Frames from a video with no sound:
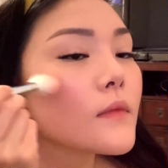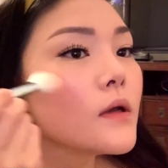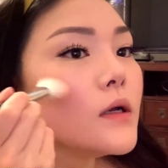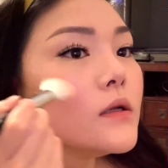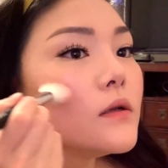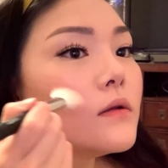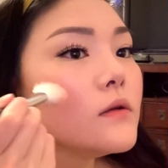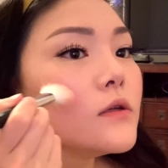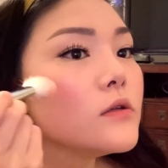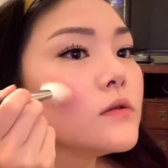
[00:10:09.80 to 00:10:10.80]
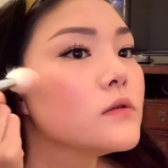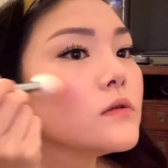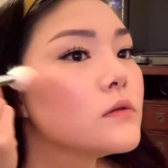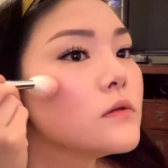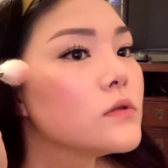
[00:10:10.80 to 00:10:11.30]
And just
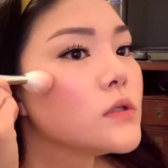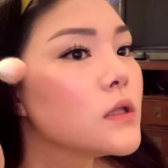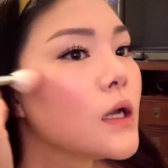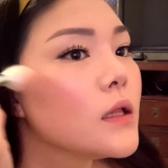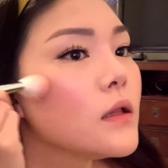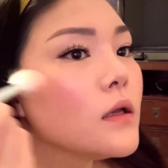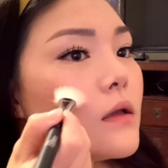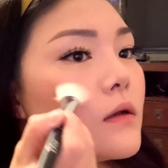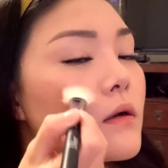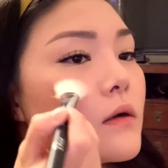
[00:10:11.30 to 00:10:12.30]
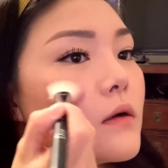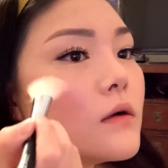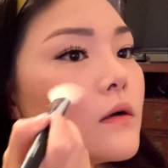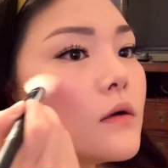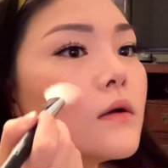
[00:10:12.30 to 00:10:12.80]
slightly.
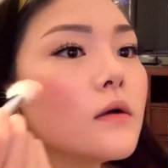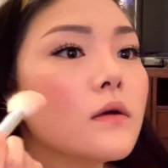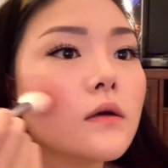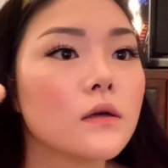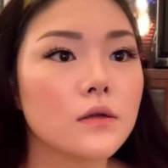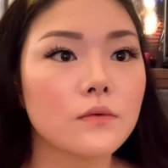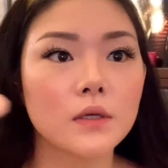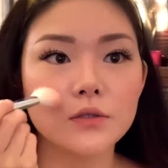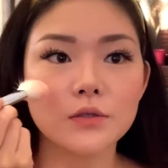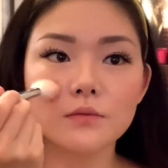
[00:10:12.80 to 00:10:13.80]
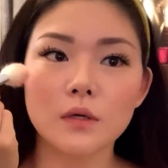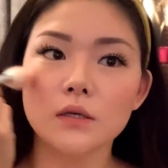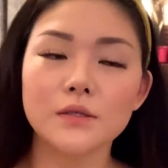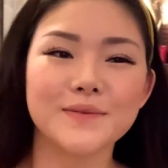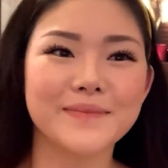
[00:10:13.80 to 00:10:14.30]
I don't want too
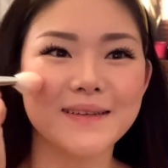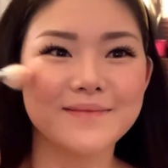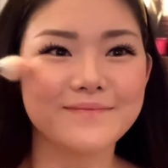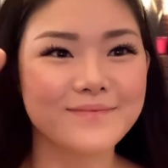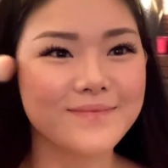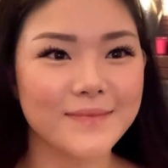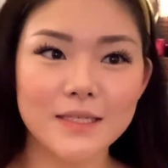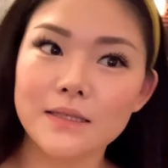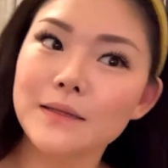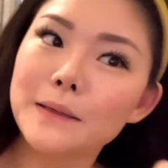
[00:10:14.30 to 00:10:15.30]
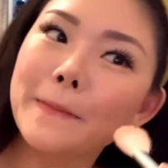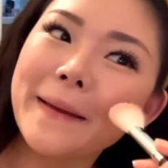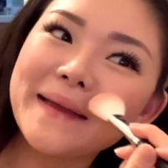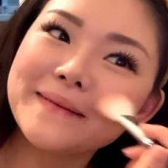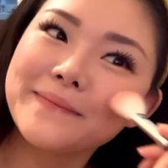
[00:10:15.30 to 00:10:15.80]
much, but just a little bit.